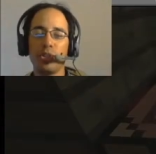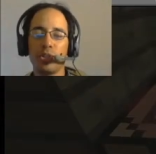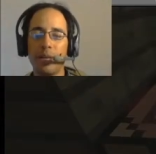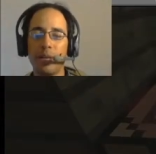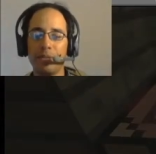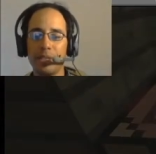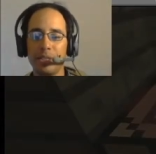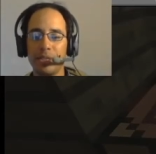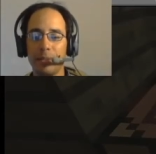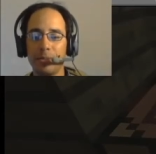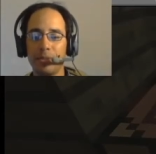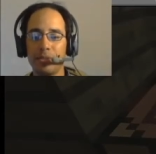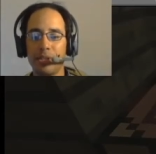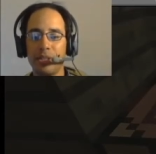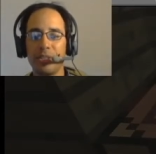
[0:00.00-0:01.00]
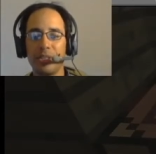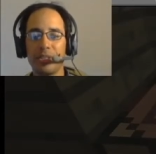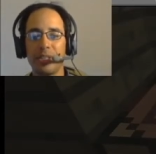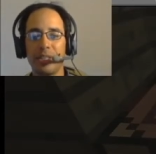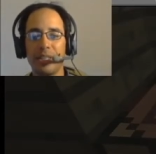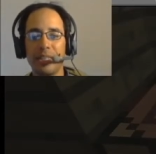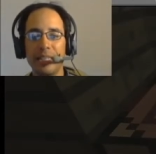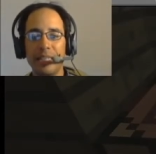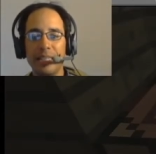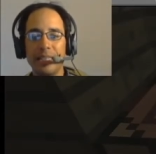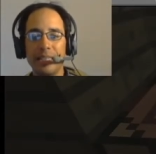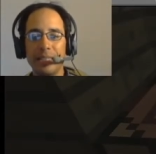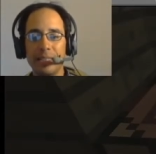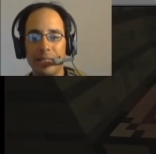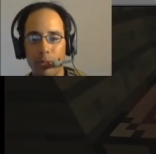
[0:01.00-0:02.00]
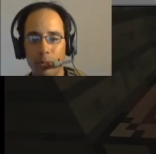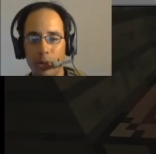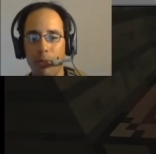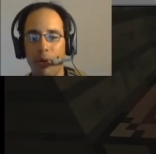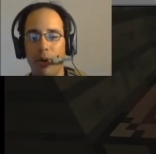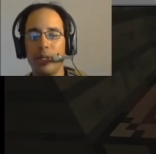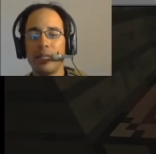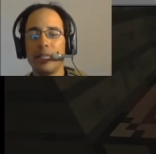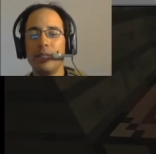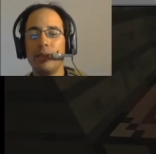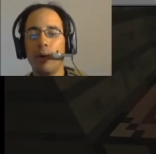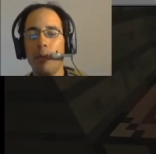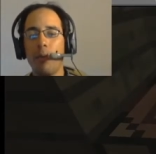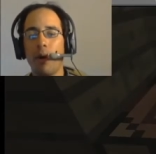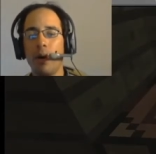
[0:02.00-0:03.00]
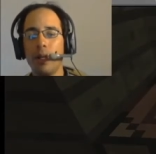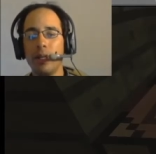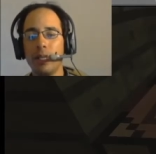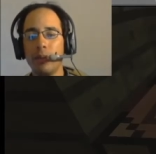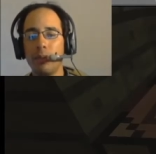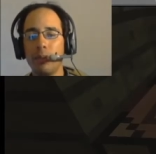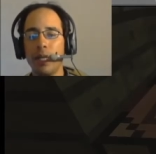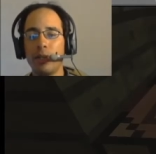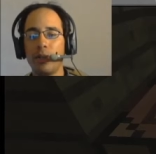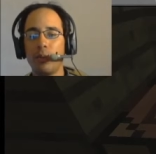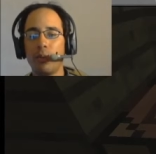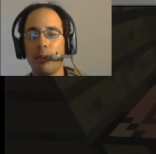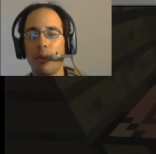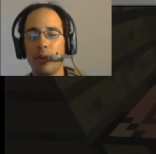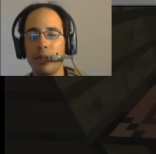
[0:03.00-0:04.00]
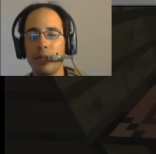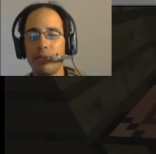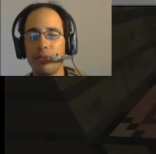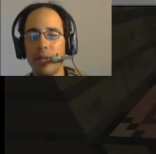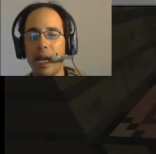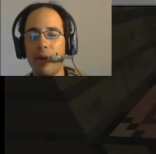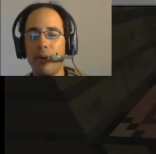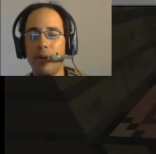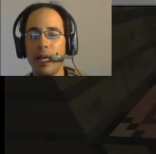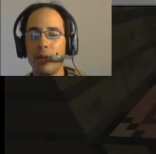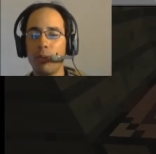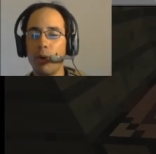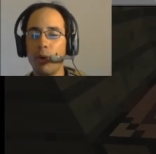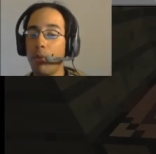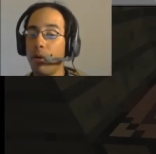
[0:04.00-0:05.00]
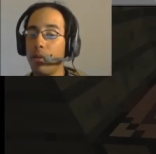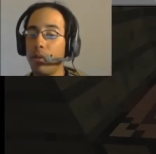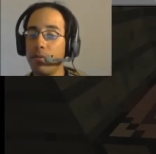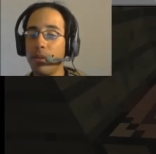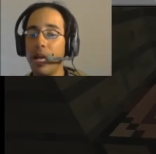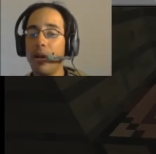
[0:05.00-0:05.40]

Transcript: You go to your crafting table. Sorry, sorry, sorry. One barley. One barley will make you one barley flour, and one